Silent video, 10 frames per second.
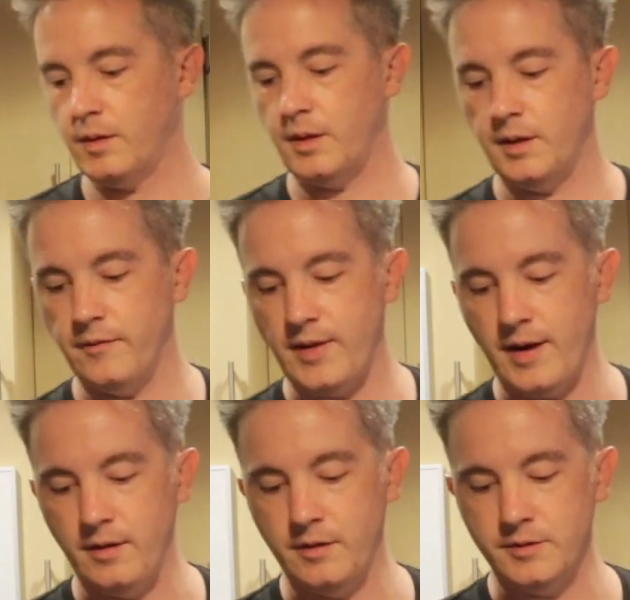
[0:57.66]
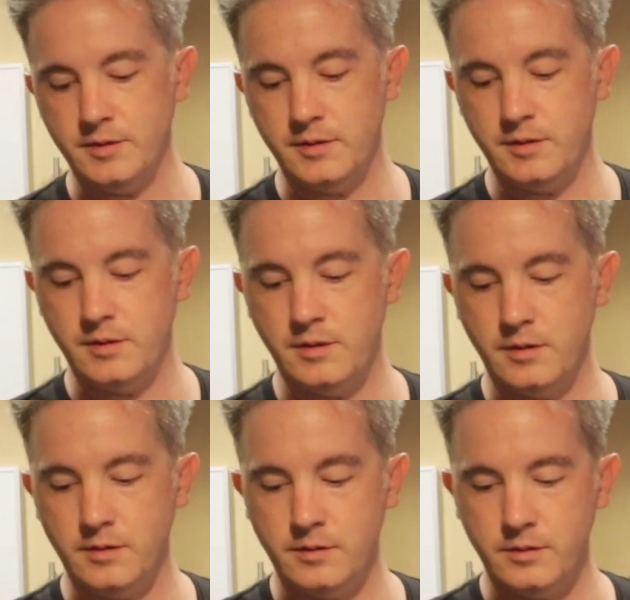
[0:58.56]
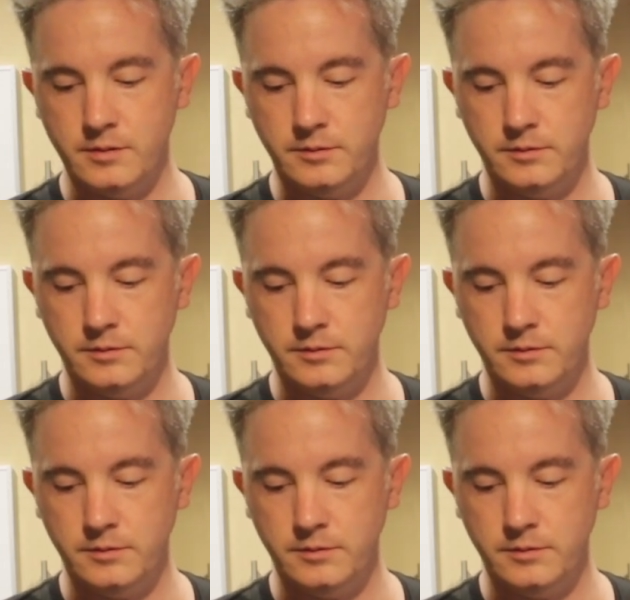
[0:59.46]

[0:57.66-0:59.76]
Gonna give that a little stir.